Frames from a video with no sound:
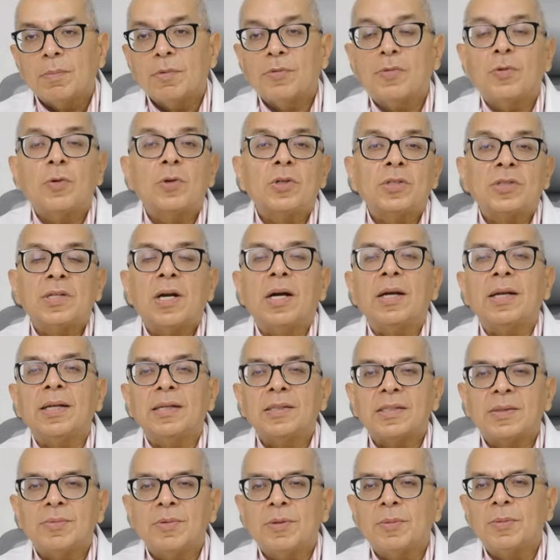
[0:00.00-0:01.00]
before starting
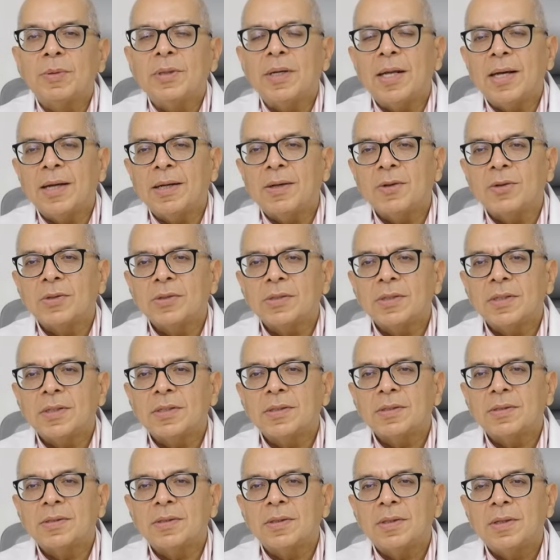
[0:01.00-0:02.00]
Suburban
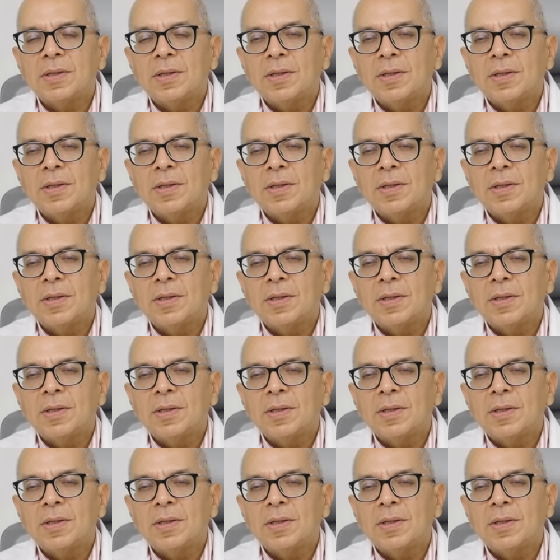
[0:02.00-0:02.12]
Diagnostics,